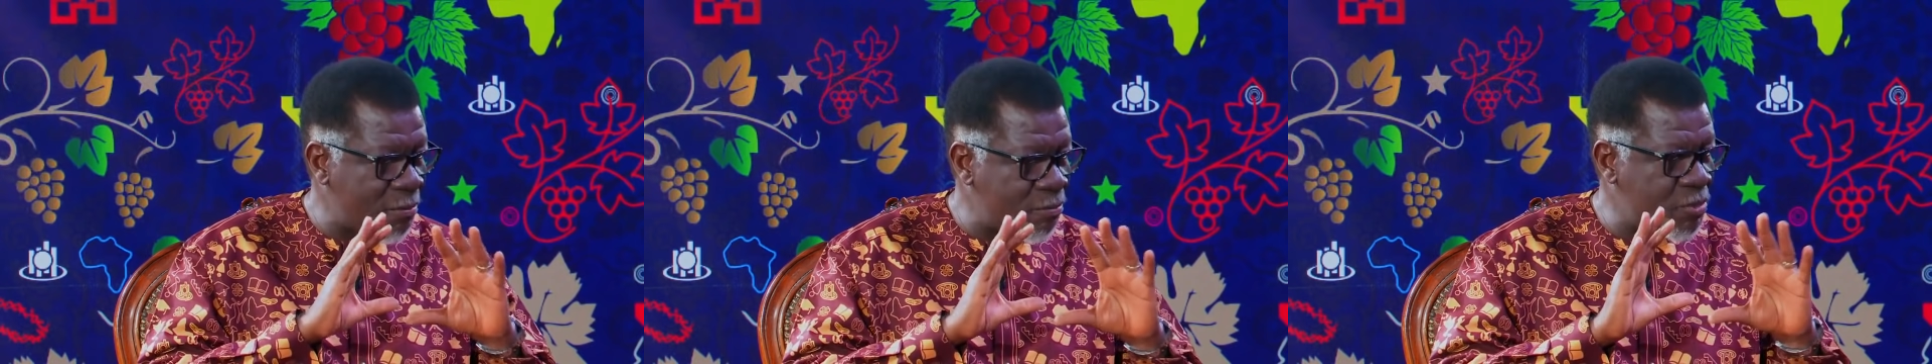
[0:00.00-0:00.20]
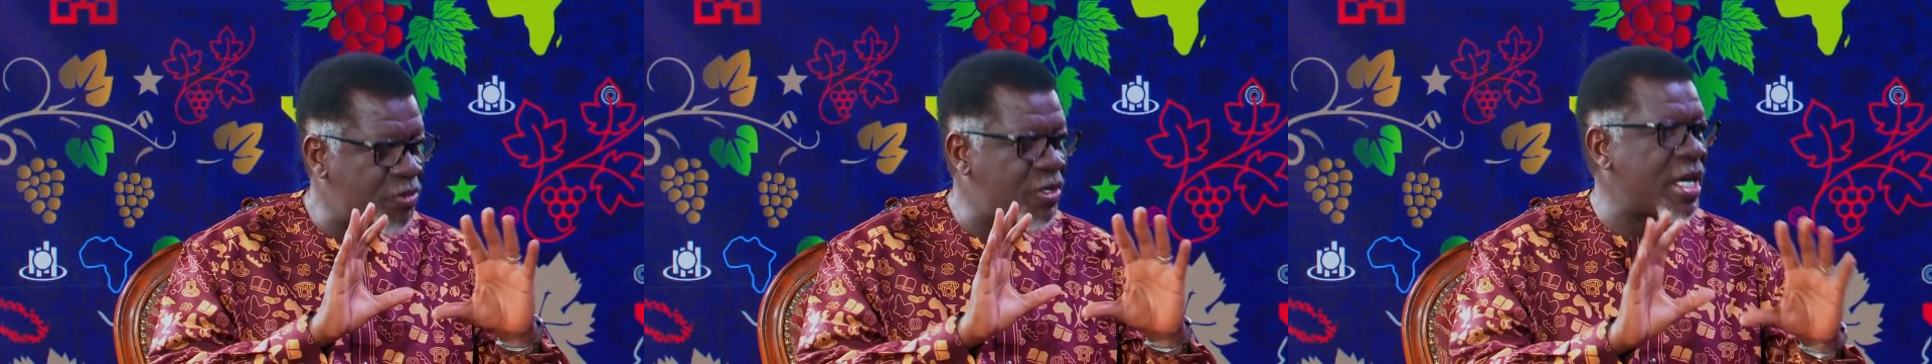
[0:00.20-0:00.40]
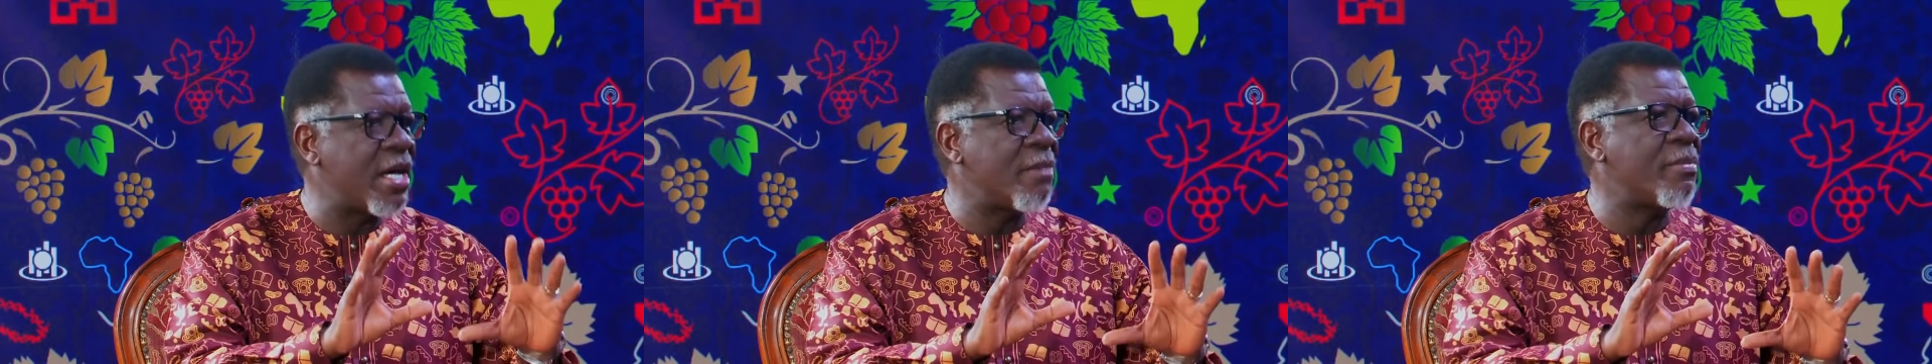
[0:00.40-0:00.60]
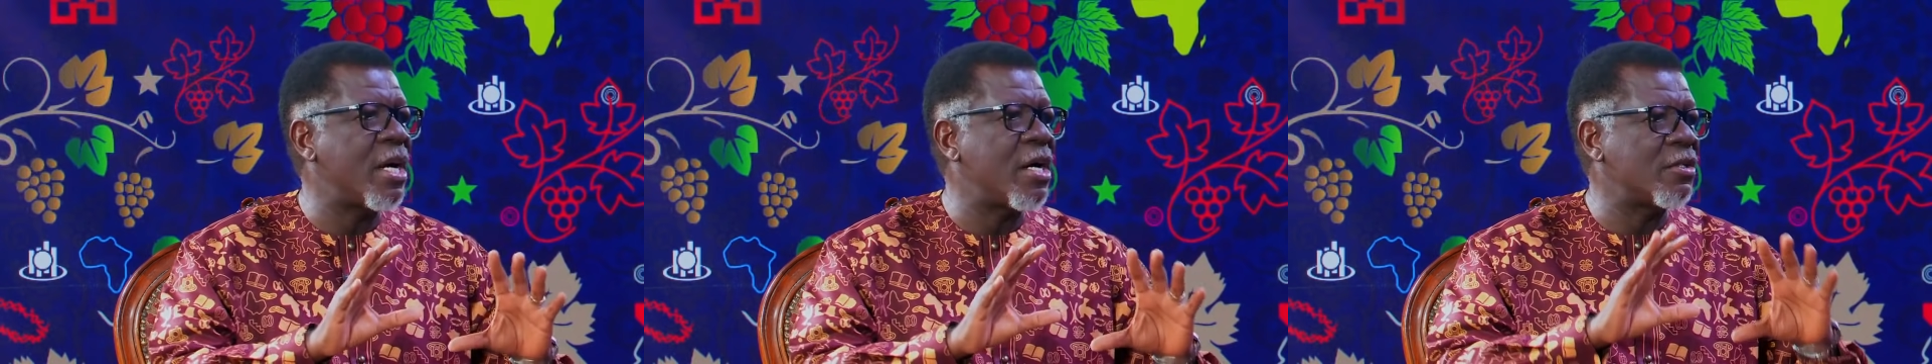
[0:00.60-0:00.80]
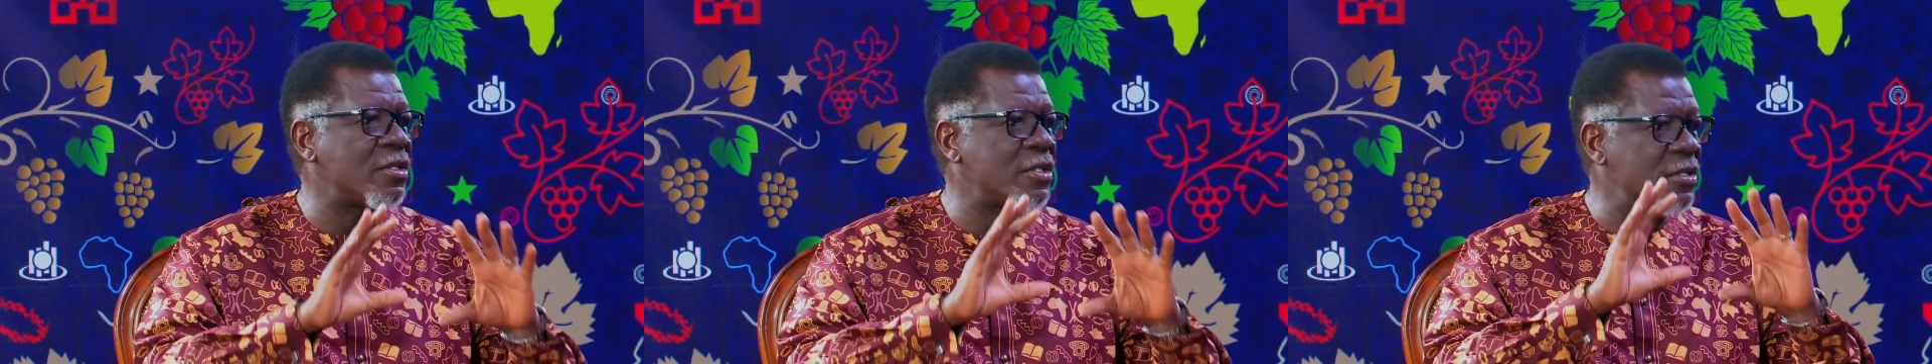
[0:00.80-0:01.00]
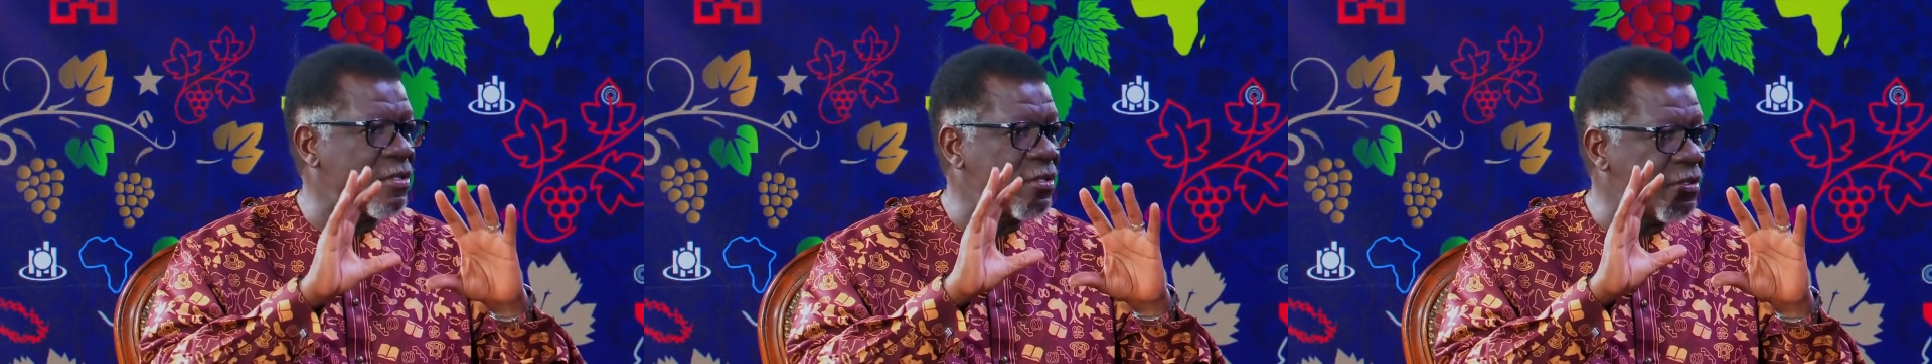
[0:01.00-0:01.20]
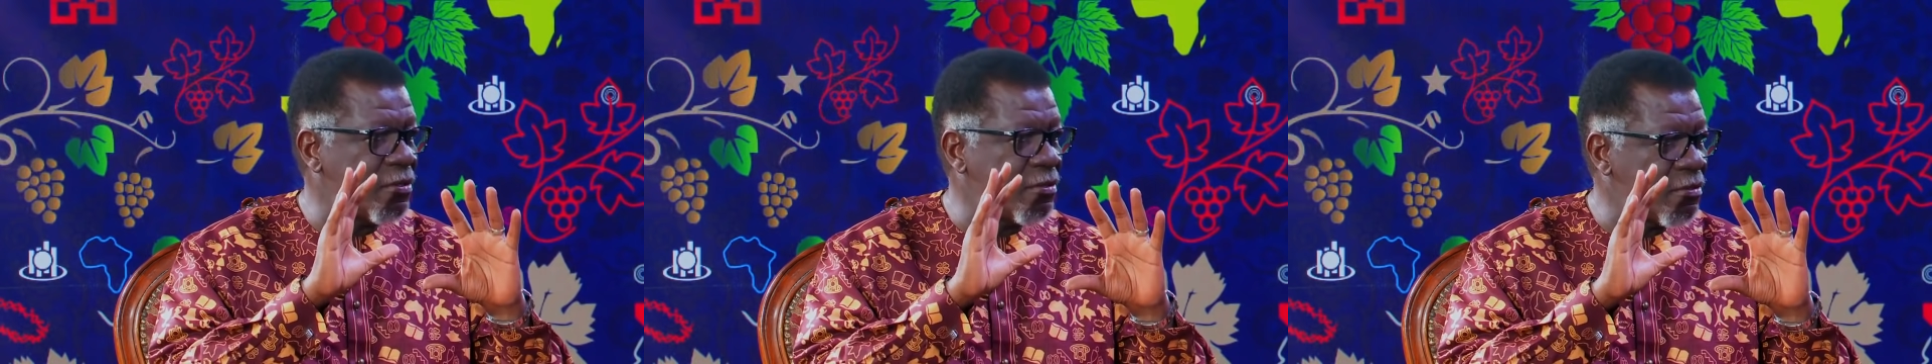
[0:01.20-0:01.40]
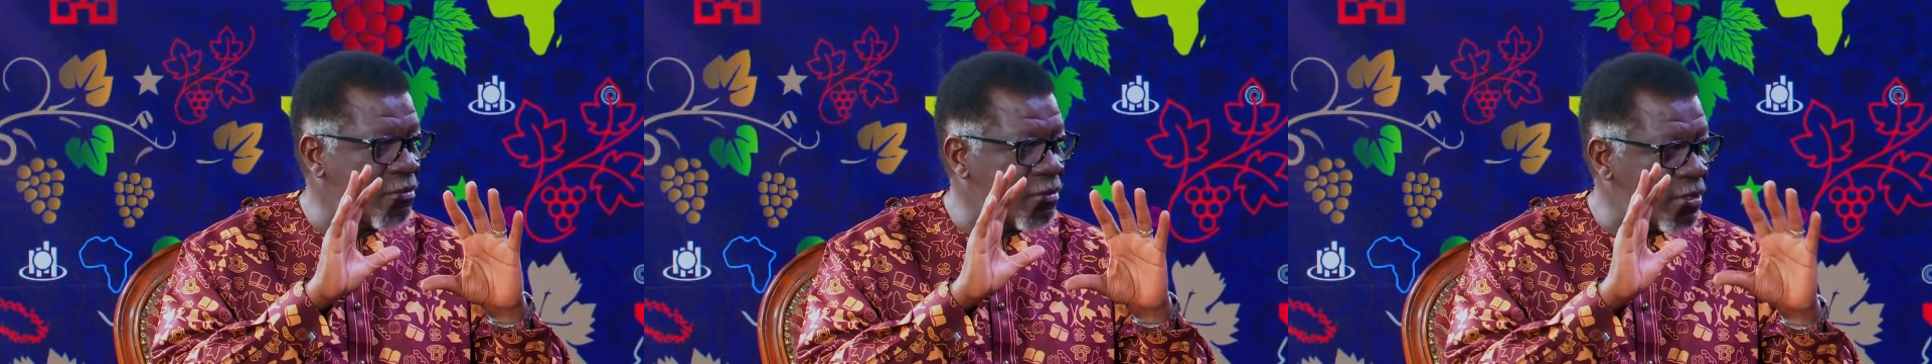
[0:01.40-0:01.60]
pray about it,
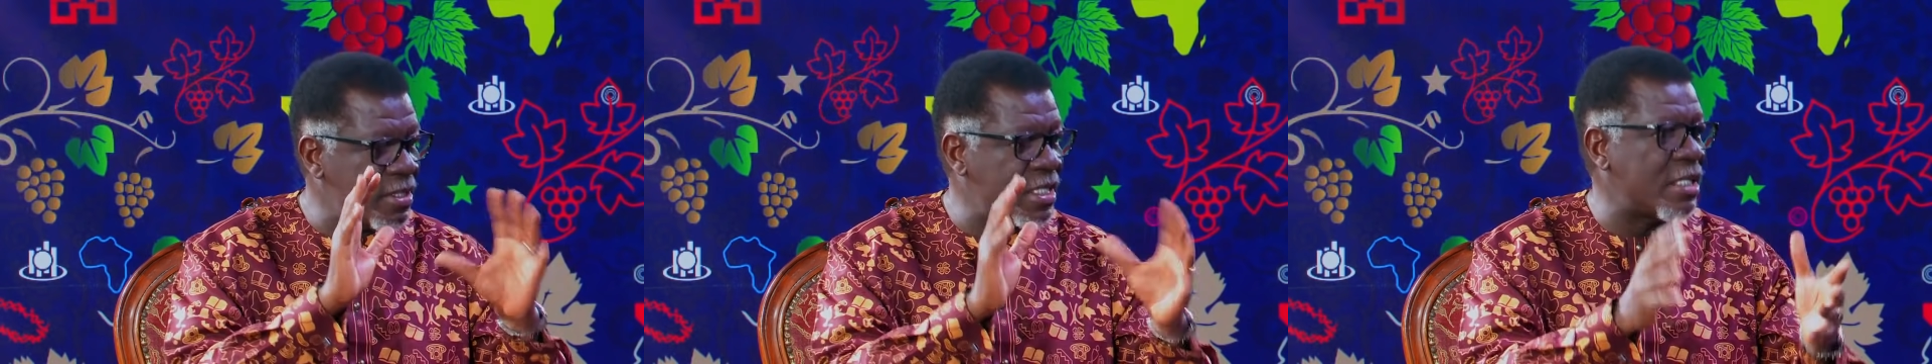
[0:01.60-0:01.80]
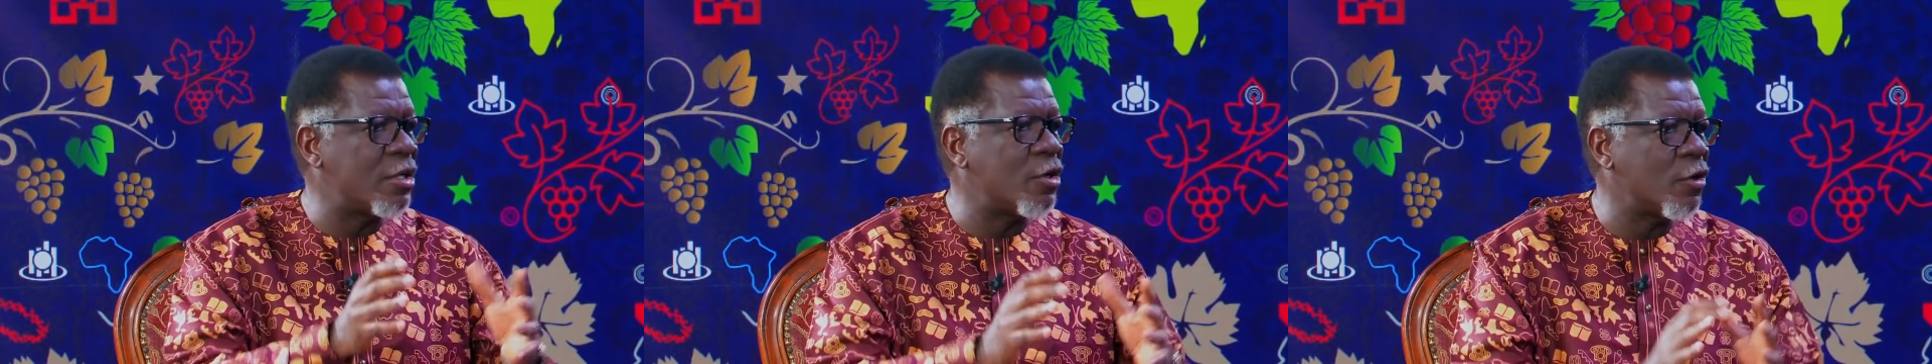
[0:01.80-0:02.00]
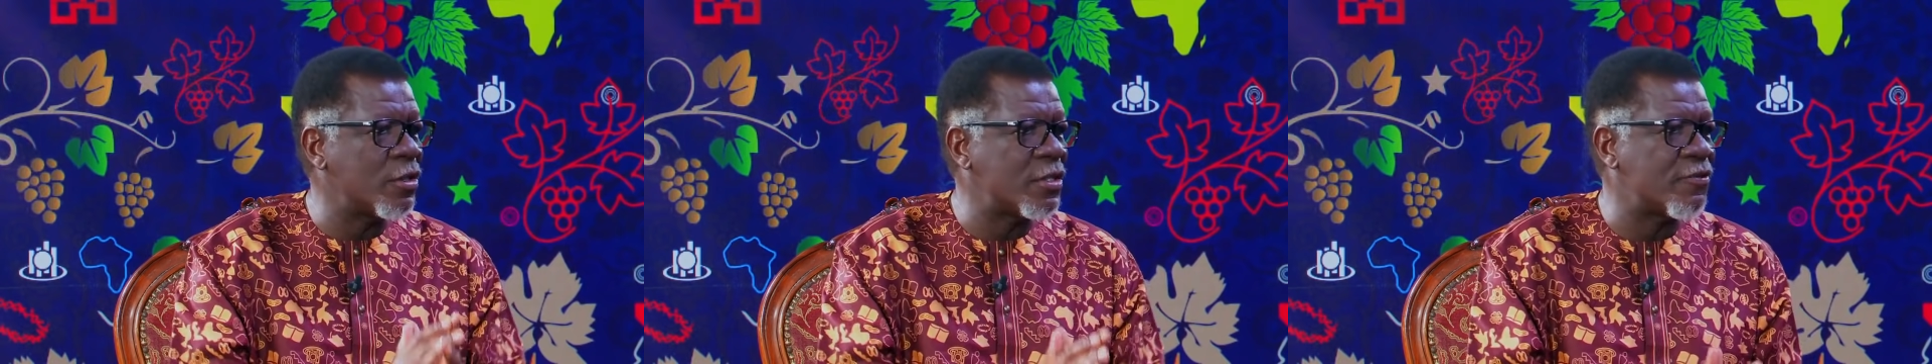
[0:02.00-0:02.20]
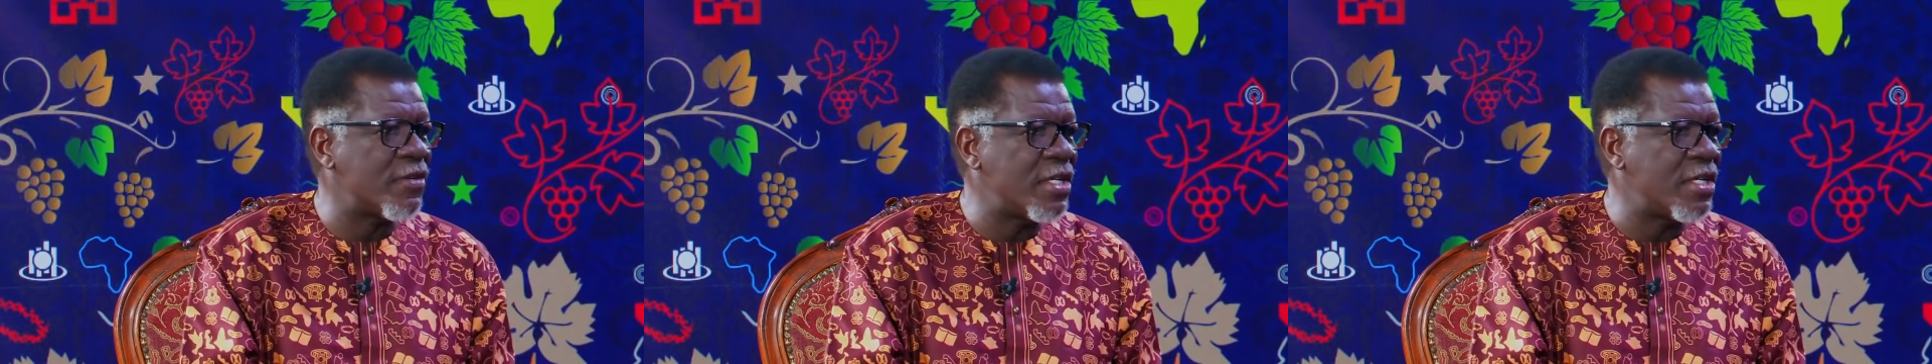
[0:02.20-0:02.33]
seek God's